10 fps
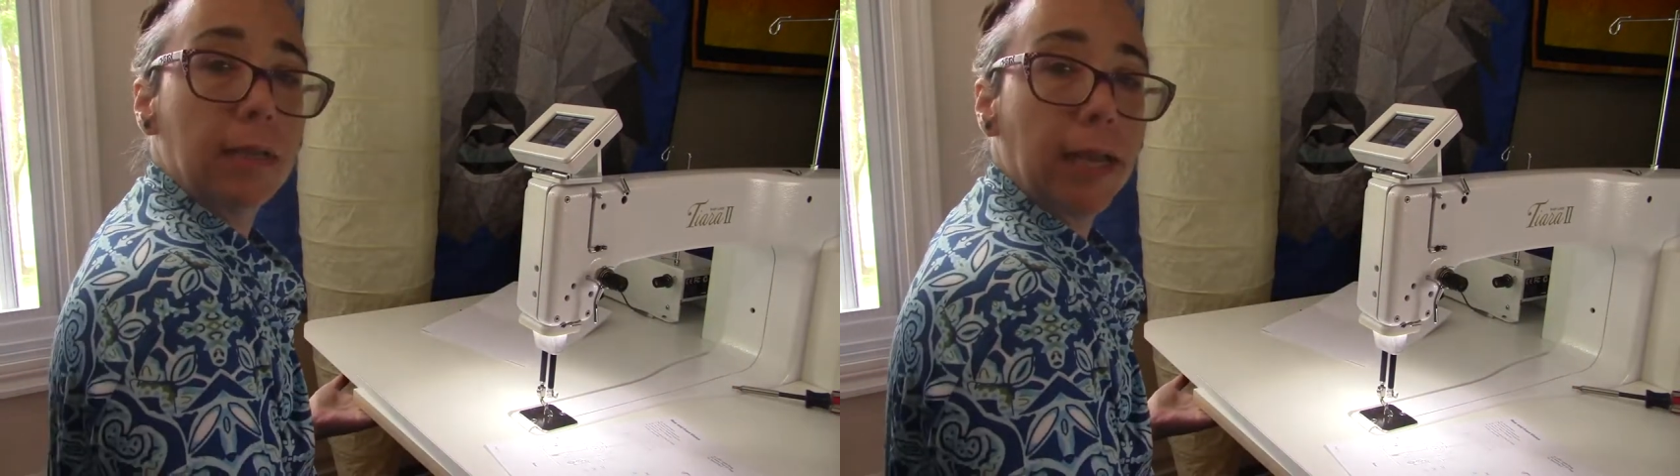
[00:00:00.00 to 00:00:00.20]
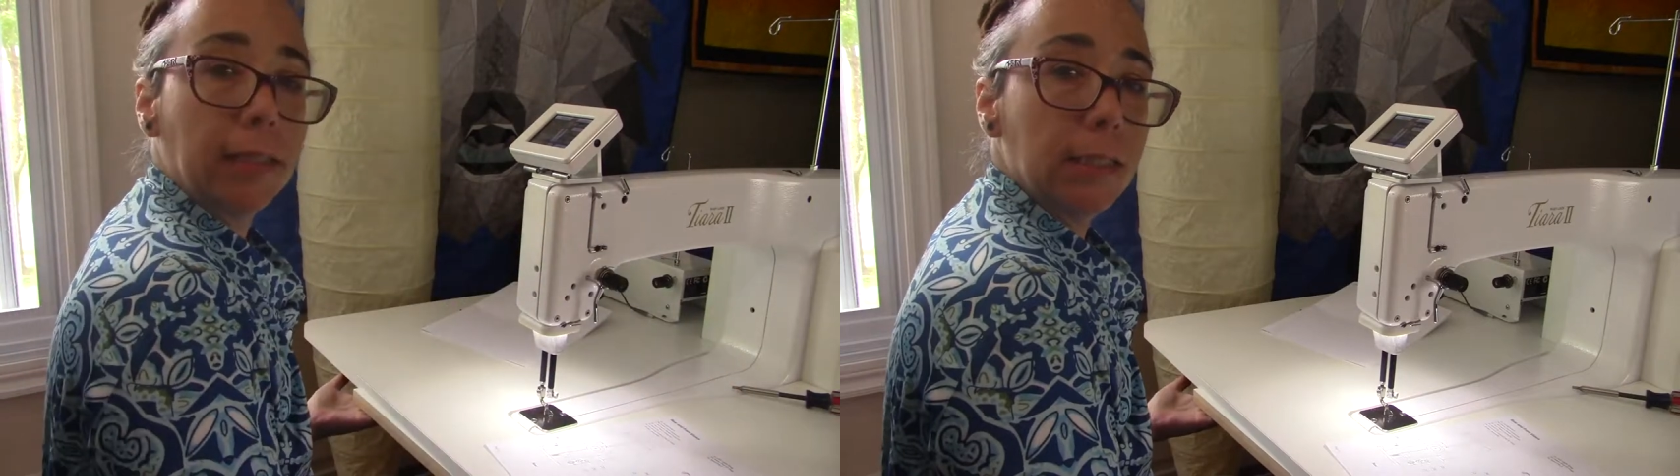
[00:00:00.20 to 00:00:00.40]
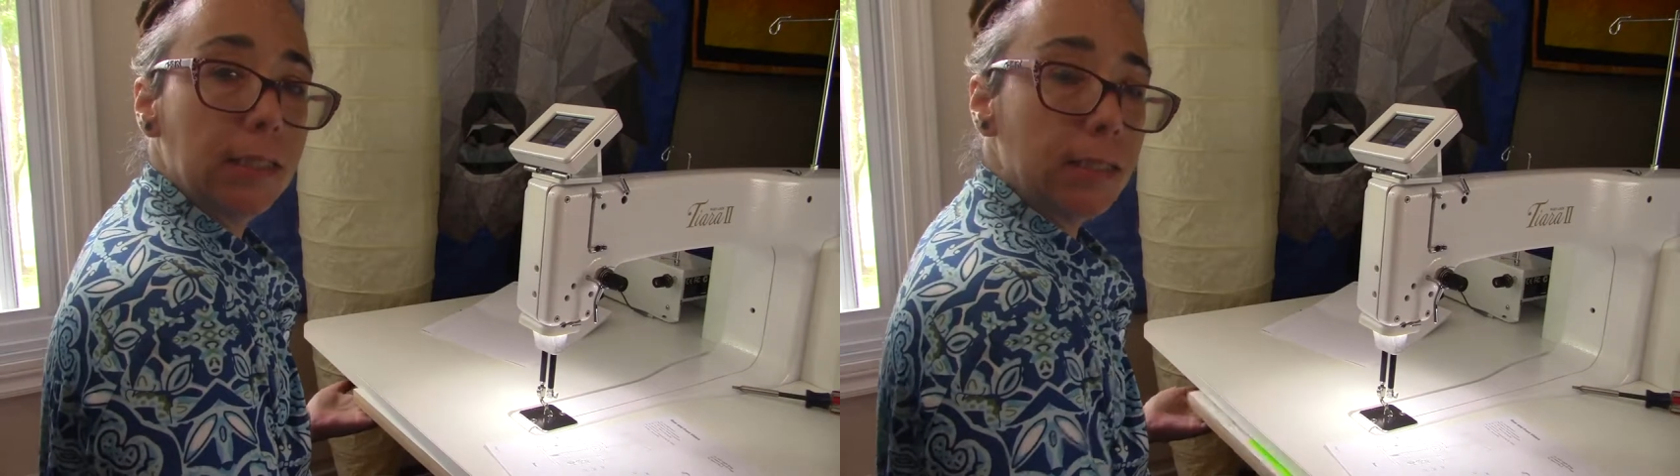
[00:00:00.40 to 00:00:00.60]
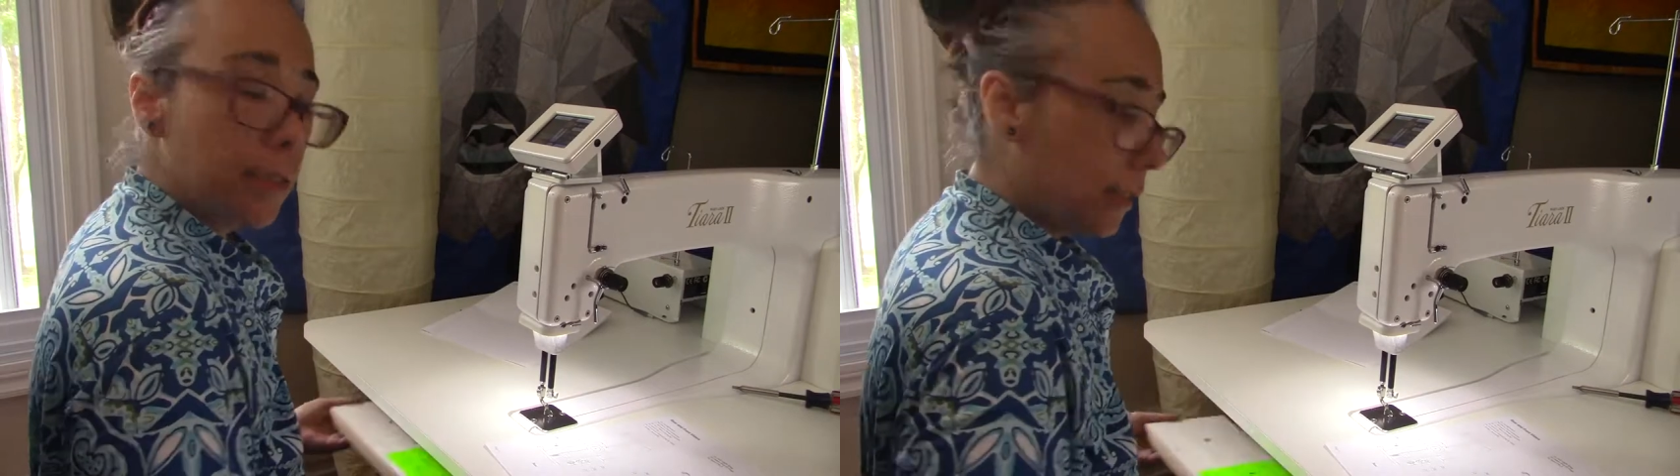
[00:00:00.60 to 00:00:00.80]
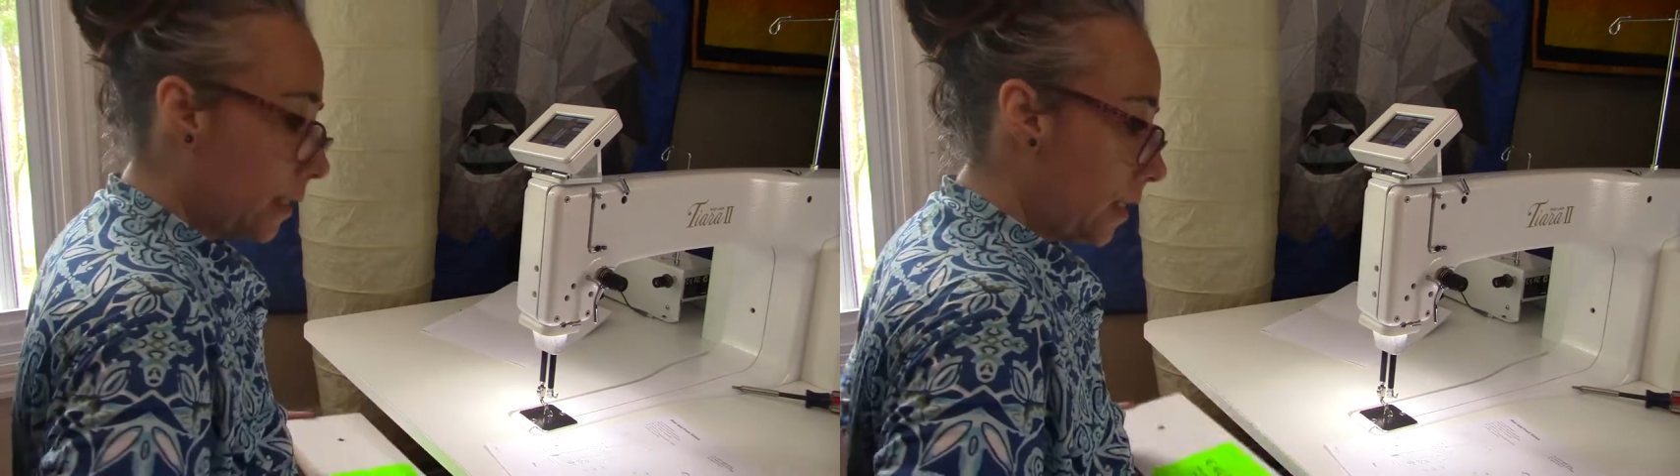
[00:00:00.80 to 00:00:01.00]
like
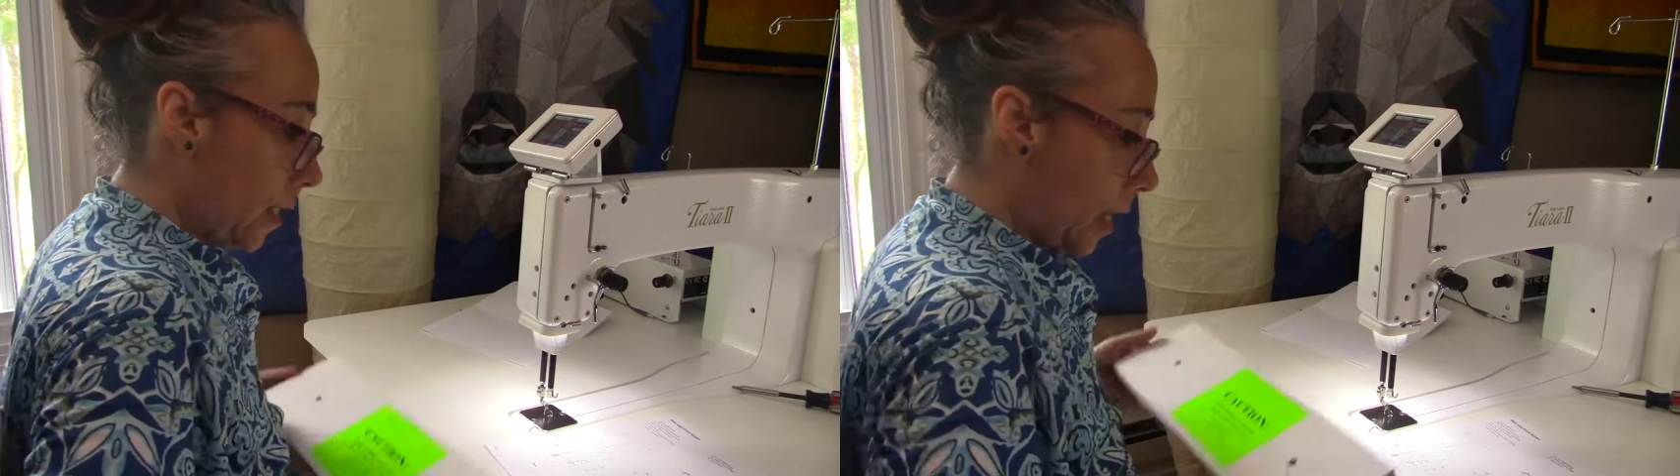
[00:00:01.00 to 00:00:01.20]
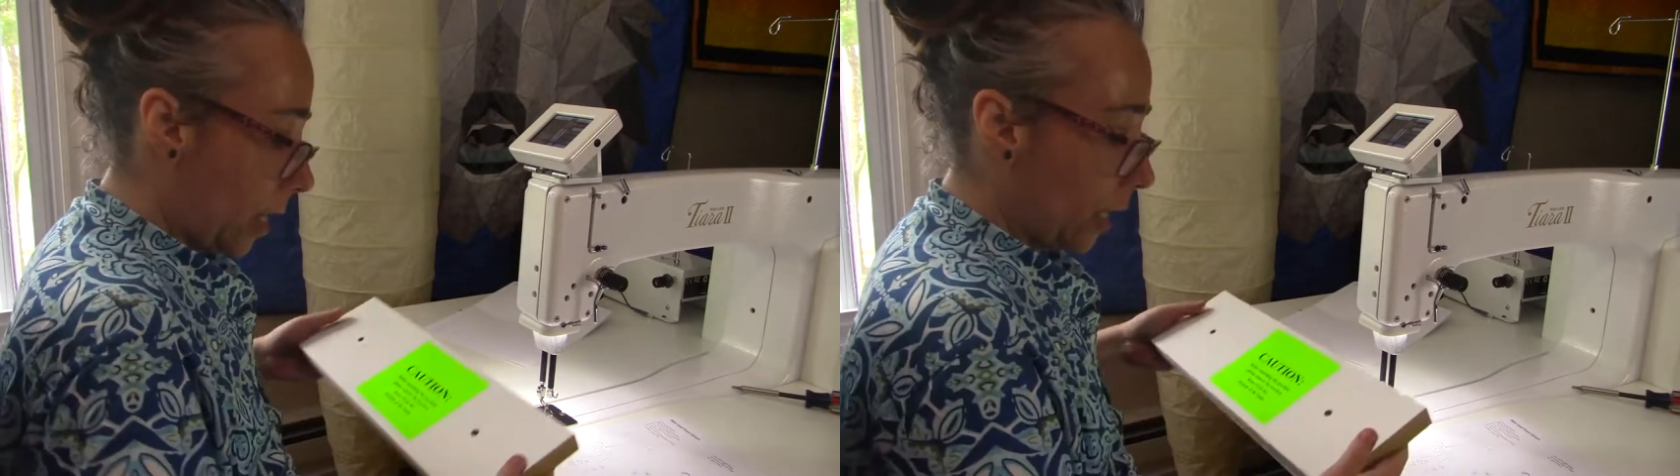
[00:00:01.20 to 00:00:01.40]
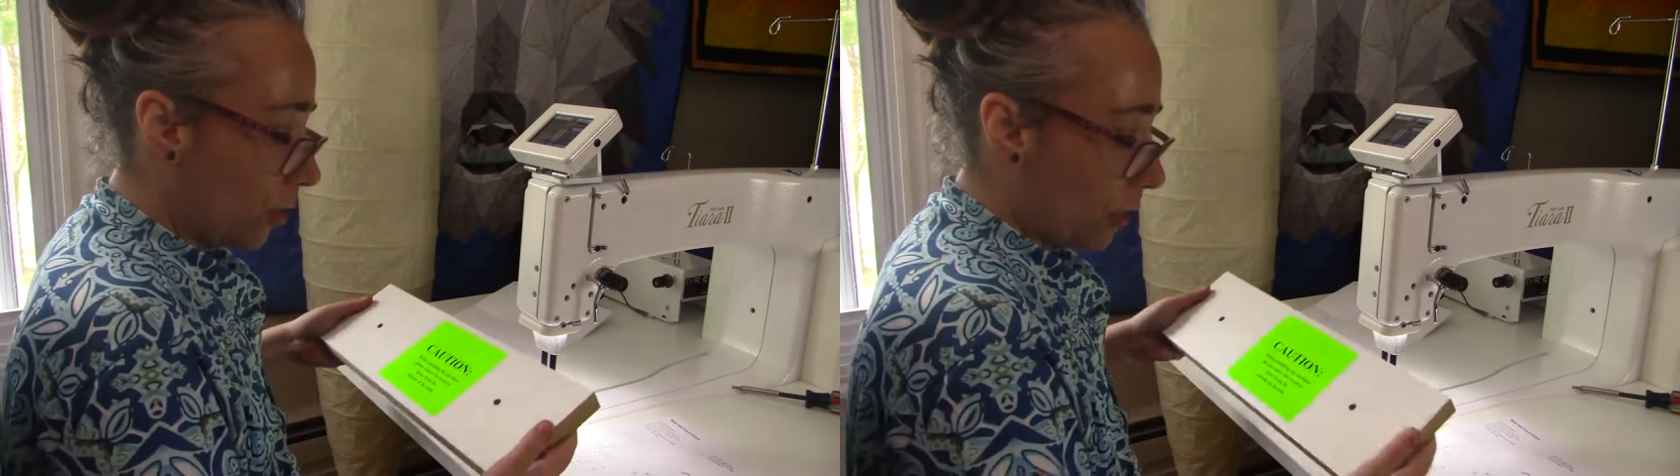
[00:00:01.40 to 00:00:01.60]
this and